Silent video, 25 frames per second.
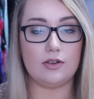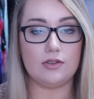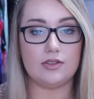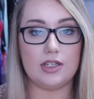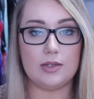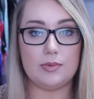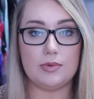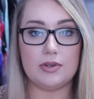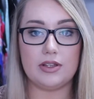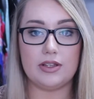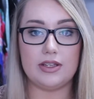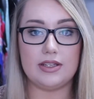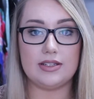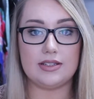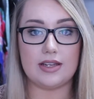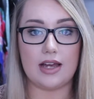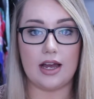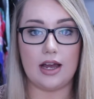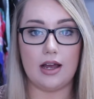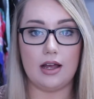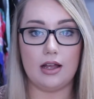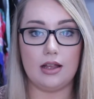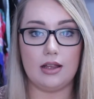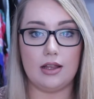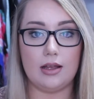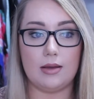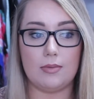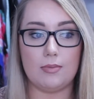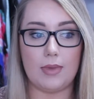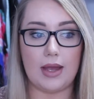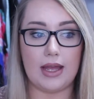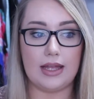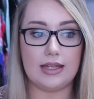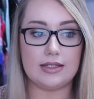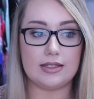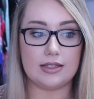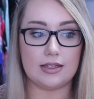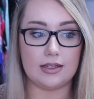don't typically sell
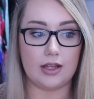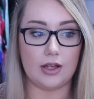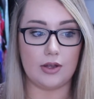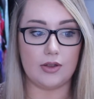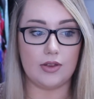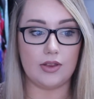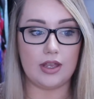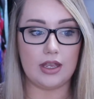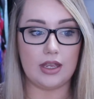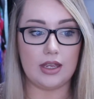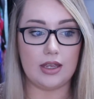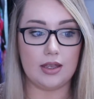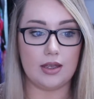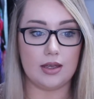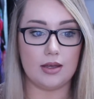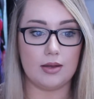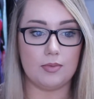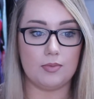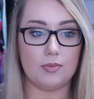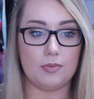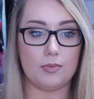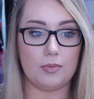men's clothing,